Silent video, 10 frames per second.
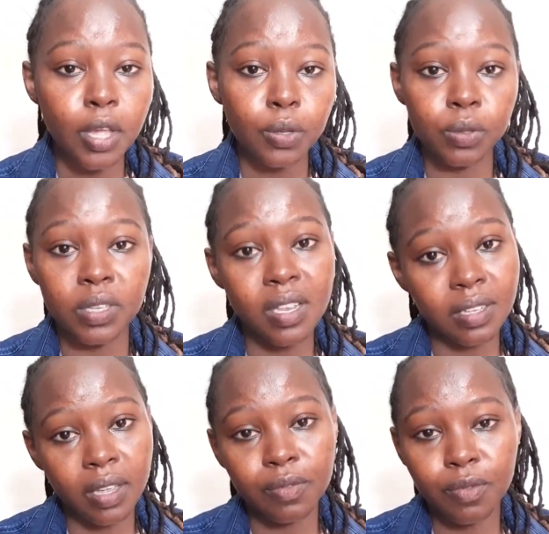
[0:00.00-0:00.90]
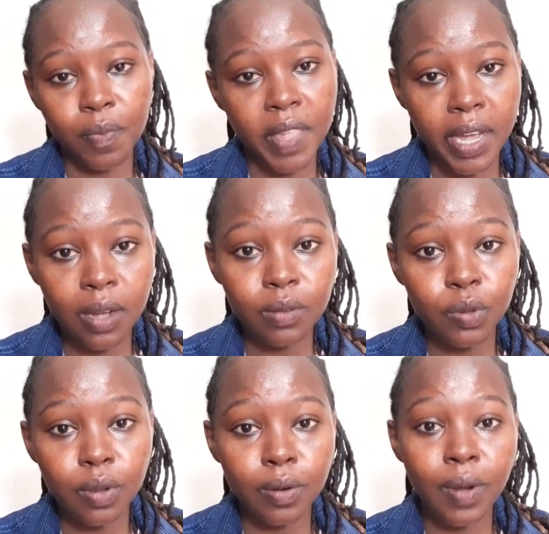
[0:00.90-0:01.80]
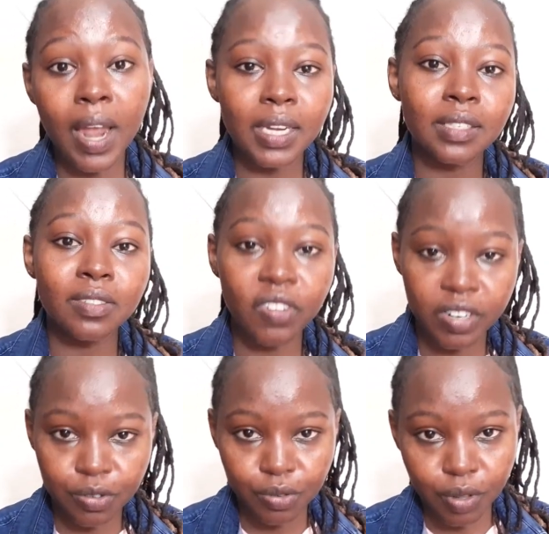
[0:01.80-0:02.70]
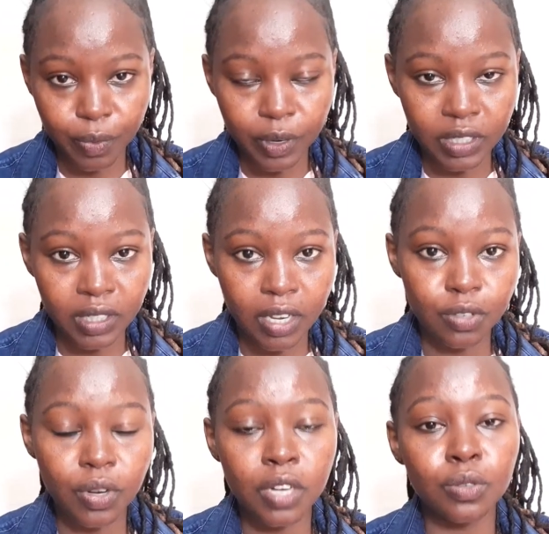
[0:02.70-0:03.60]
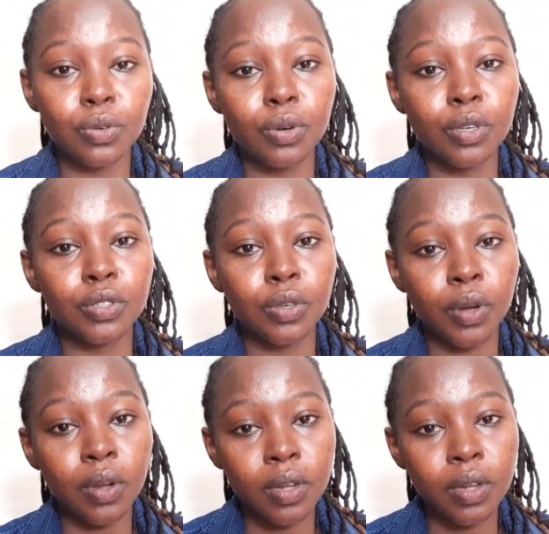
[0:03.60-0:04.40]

you just came from the house running straight to the police station and wrote your